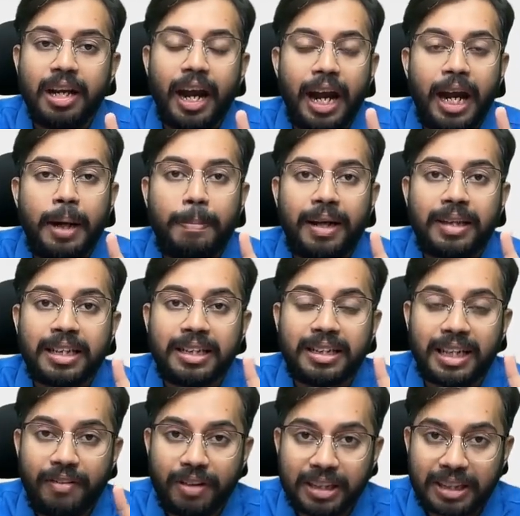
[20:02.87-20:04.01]
8%
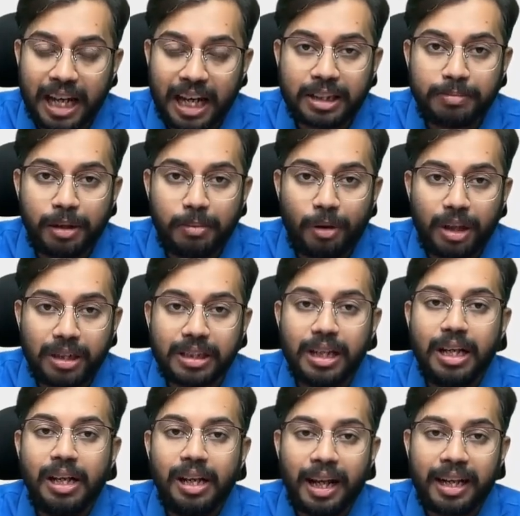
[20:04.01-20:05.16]
savings taxable bonds,
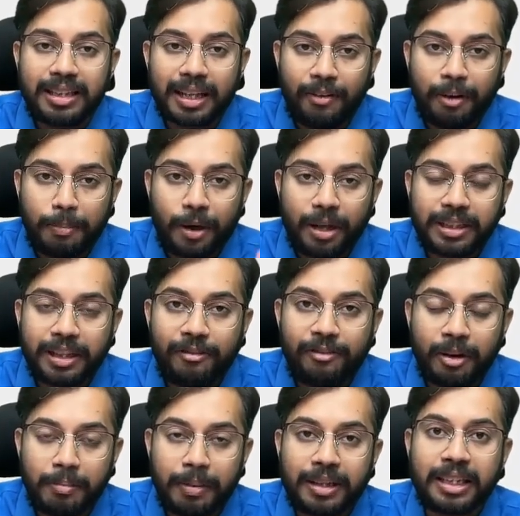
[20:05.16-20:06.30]
like
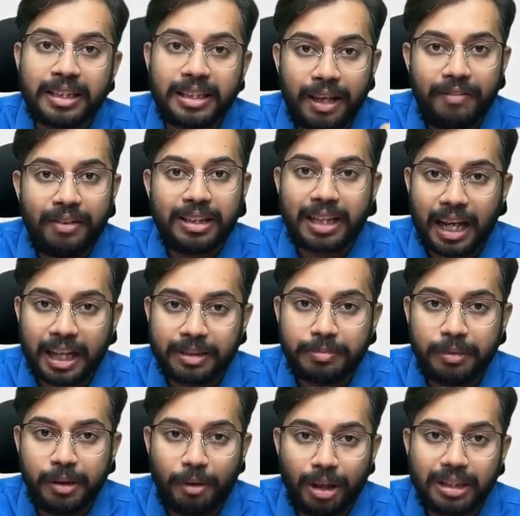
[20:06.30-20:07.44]
7.75% savings
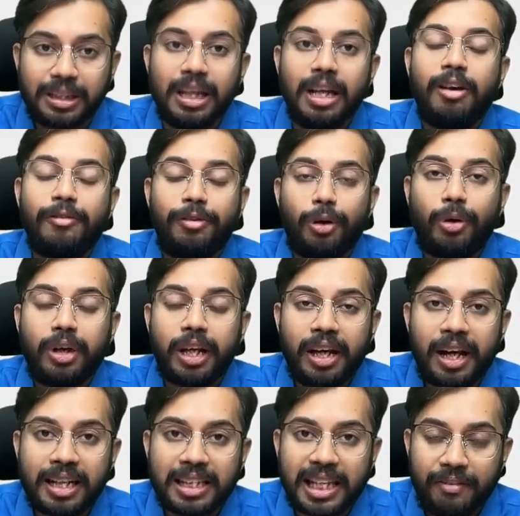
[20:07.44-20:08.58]
taxable bonds, floating
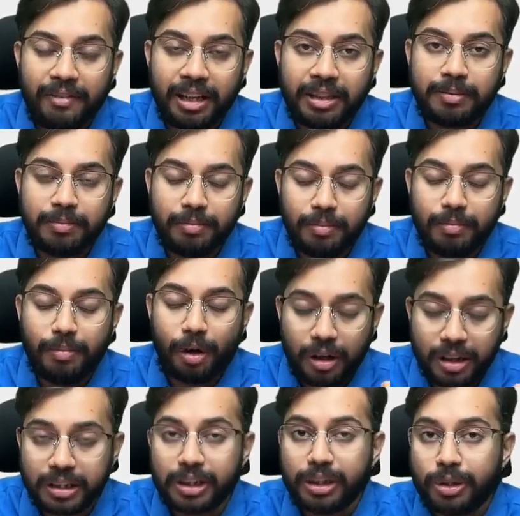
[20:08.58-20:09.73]
rate savings
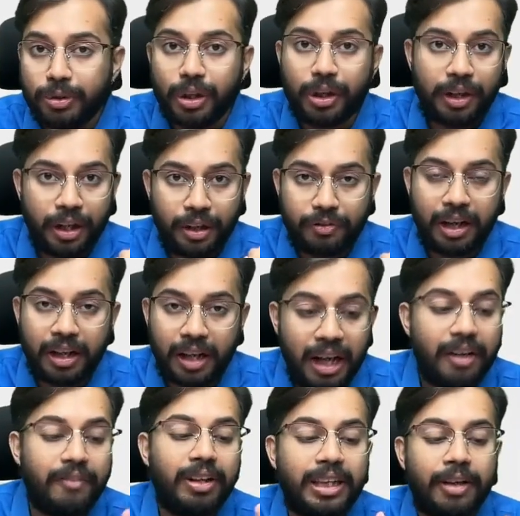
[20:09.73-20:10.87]
bonds 2020
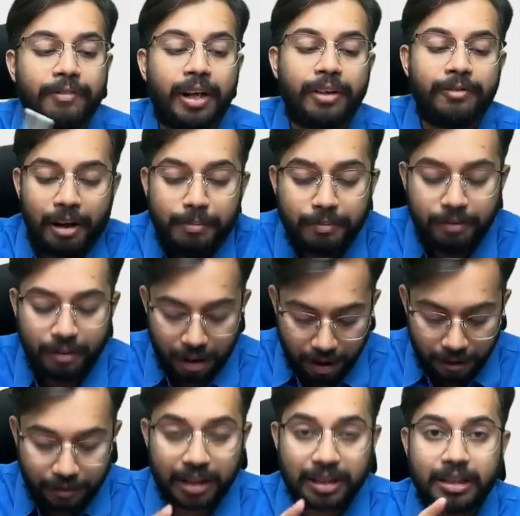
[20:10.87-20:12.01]
with effect from
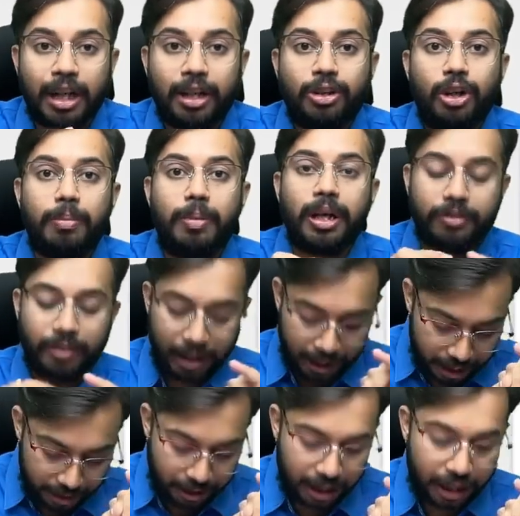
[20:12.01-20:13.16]
1st October
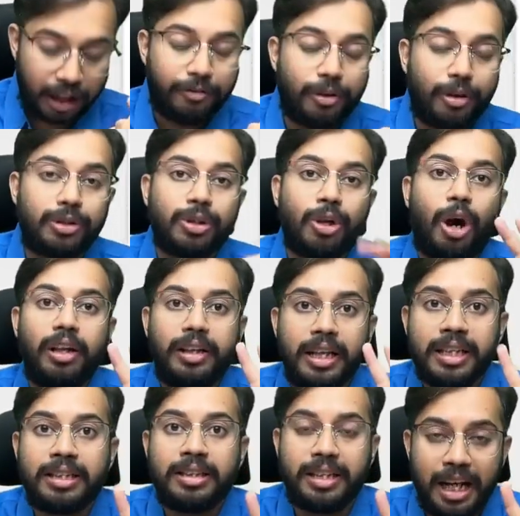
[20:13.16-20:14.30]
2024. So on
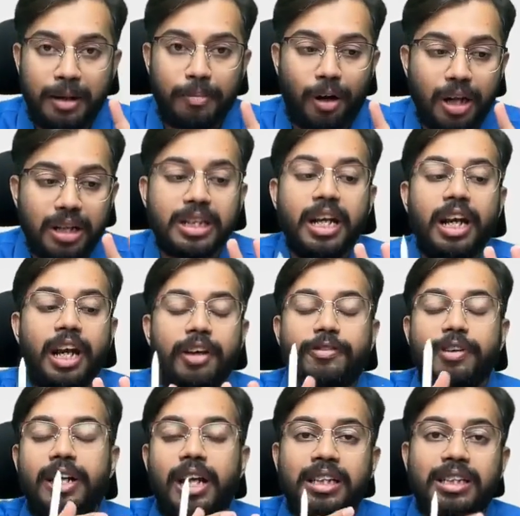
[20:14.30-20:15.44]
these three bonds, if
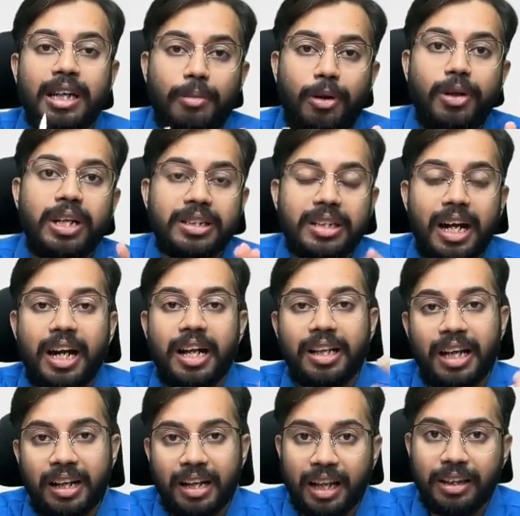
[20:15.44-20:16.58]
interest amount is greater
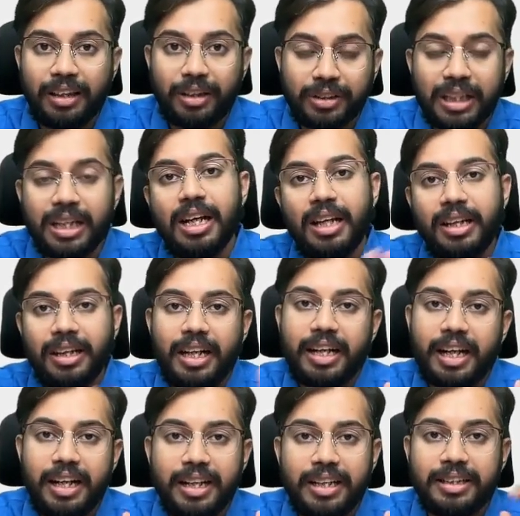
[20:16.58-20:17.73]
than 10,000, then
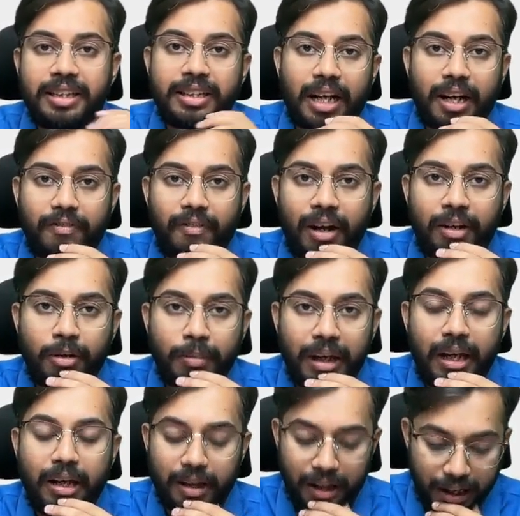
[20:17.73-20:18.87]
TDS is required to
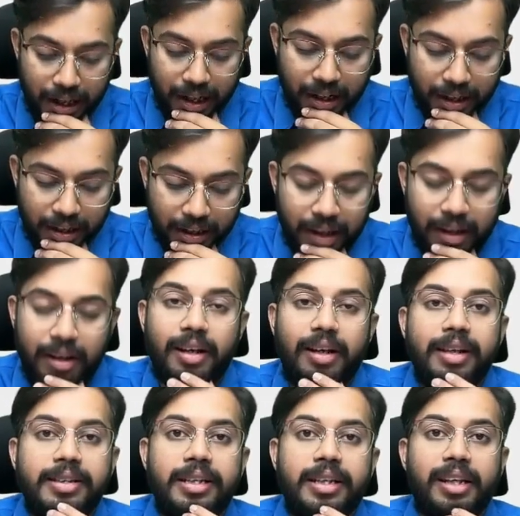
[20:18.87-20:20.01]
be deducted.
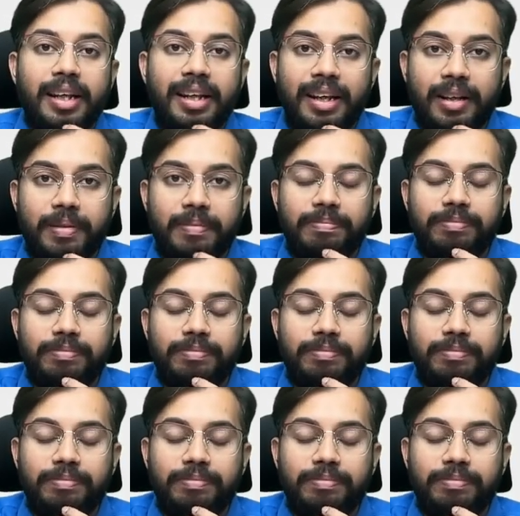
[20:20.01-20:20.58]
Is it clear?